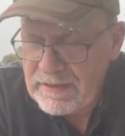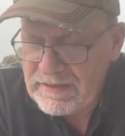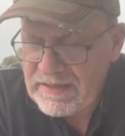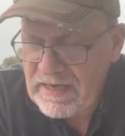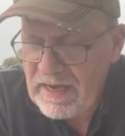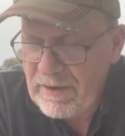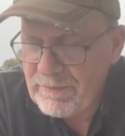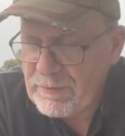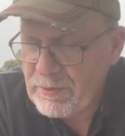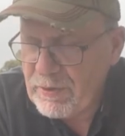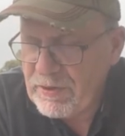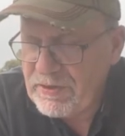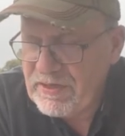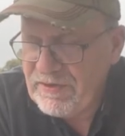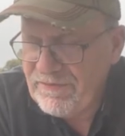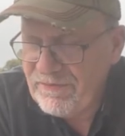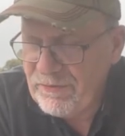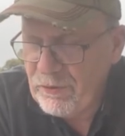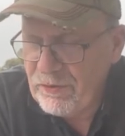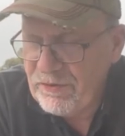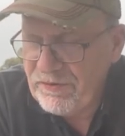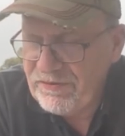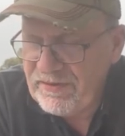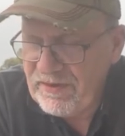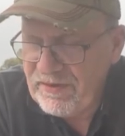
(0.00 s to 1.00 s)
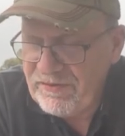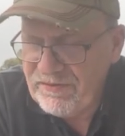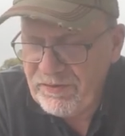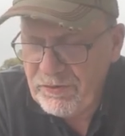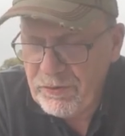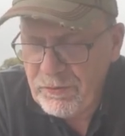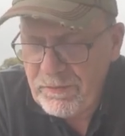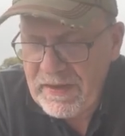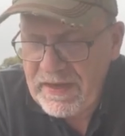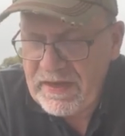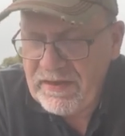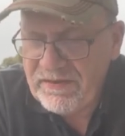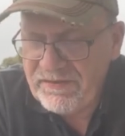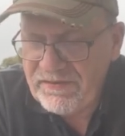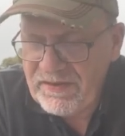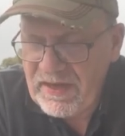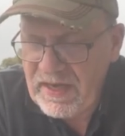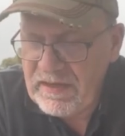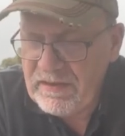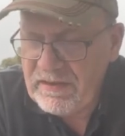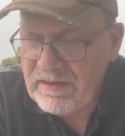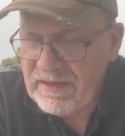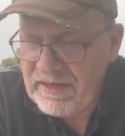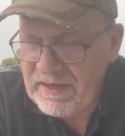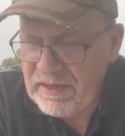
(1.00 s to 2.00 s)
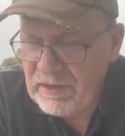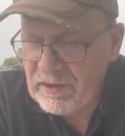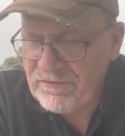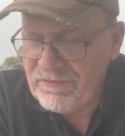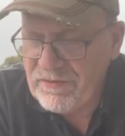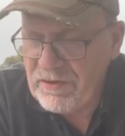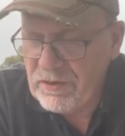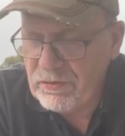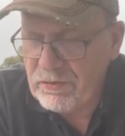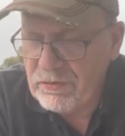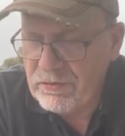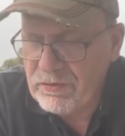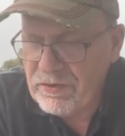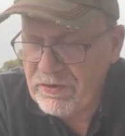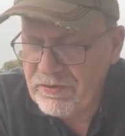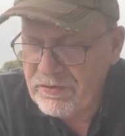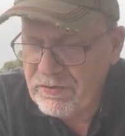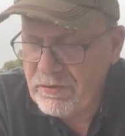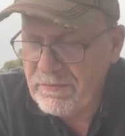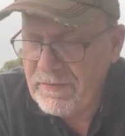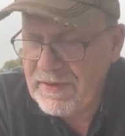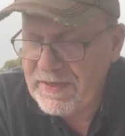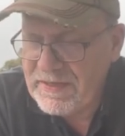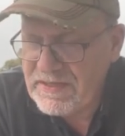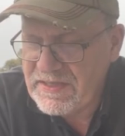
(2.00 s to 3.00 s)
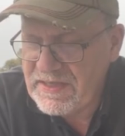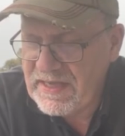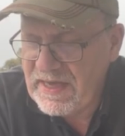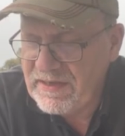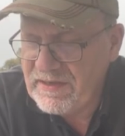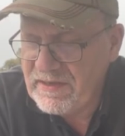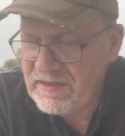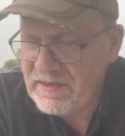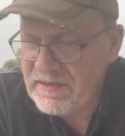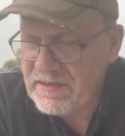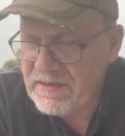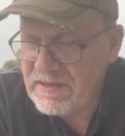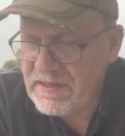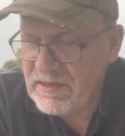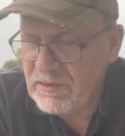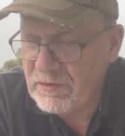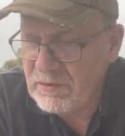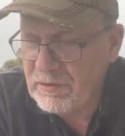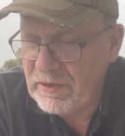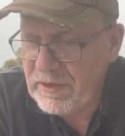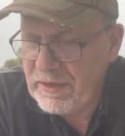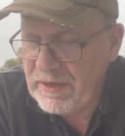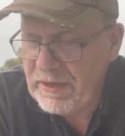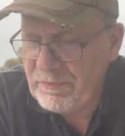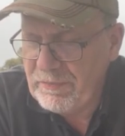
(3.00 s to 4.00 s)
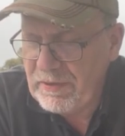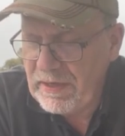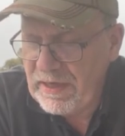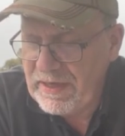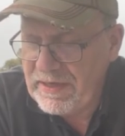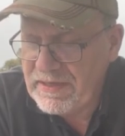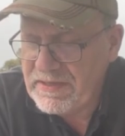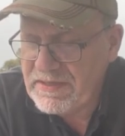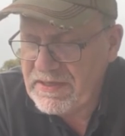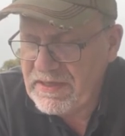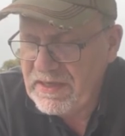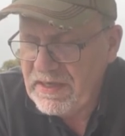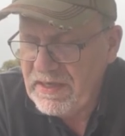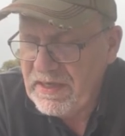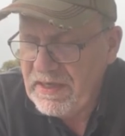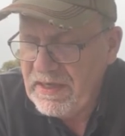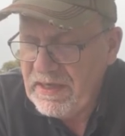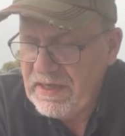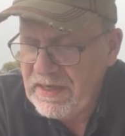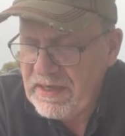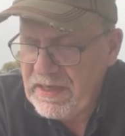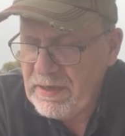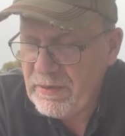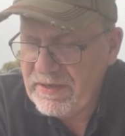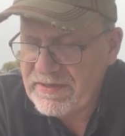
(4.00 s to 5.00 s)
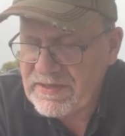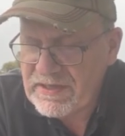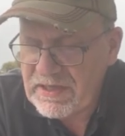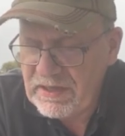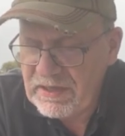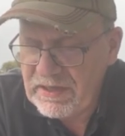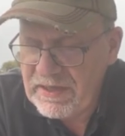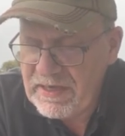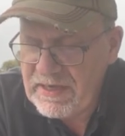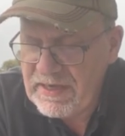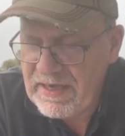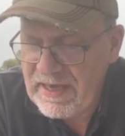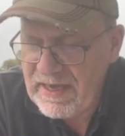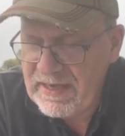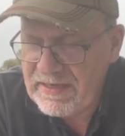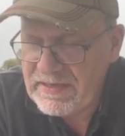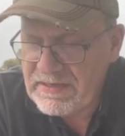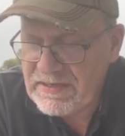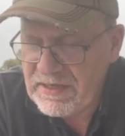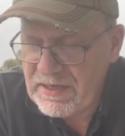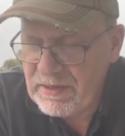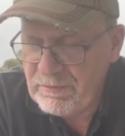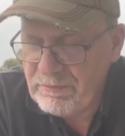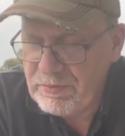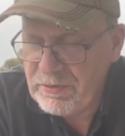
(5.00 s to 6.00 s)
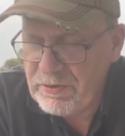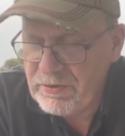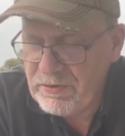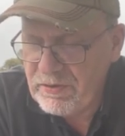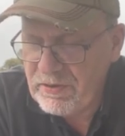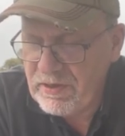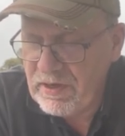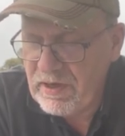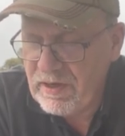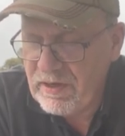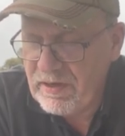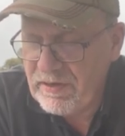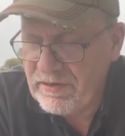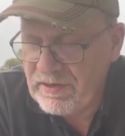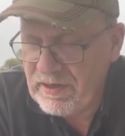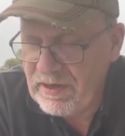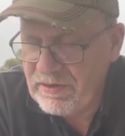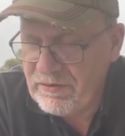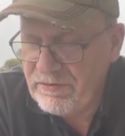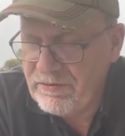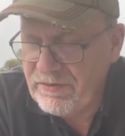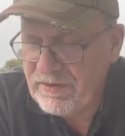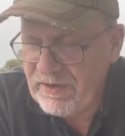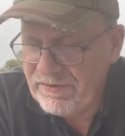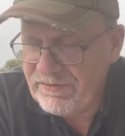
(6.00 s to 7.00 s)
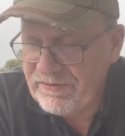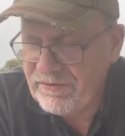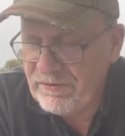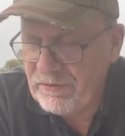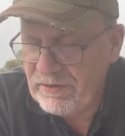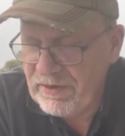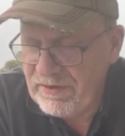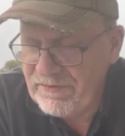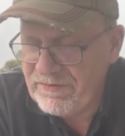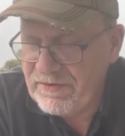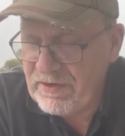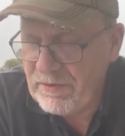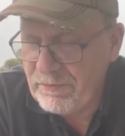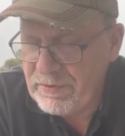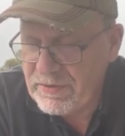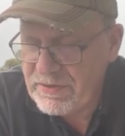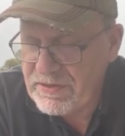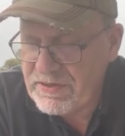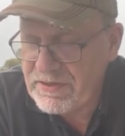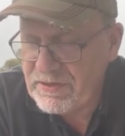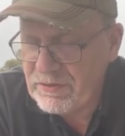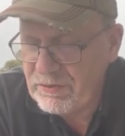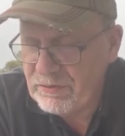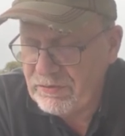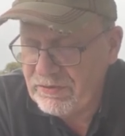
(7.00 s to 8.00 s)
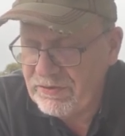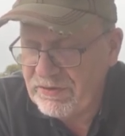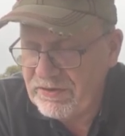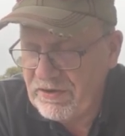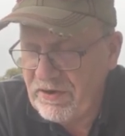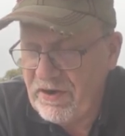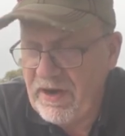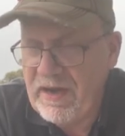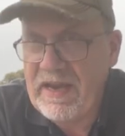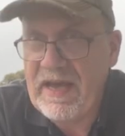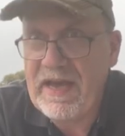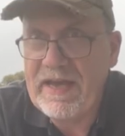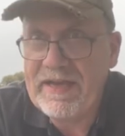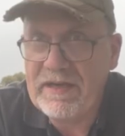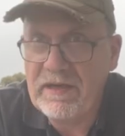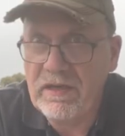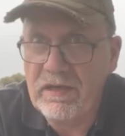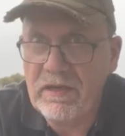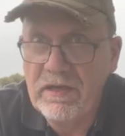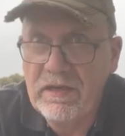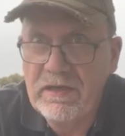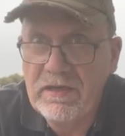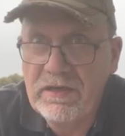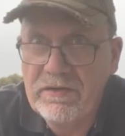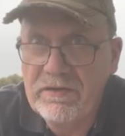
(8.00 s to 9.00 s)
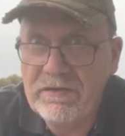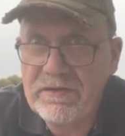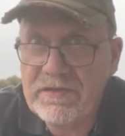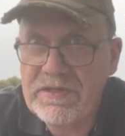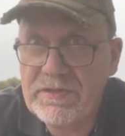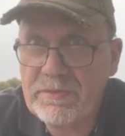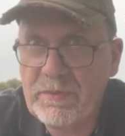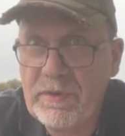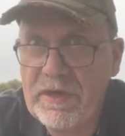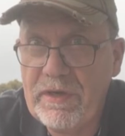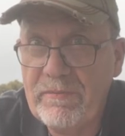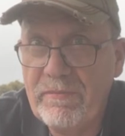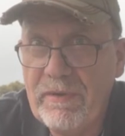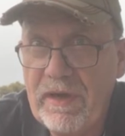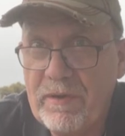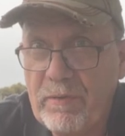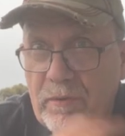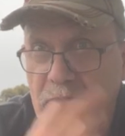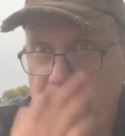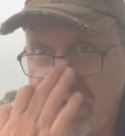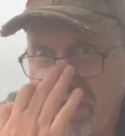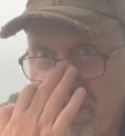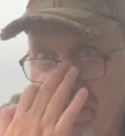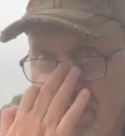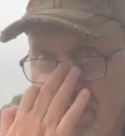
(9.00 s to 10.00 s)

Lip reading: Psalm 24 says, "Who may ascend the hill of the Lord? Who may stand in his holy place? He who has clean hands and a pure heart, and who does not lift up his soul to an idol or swear by what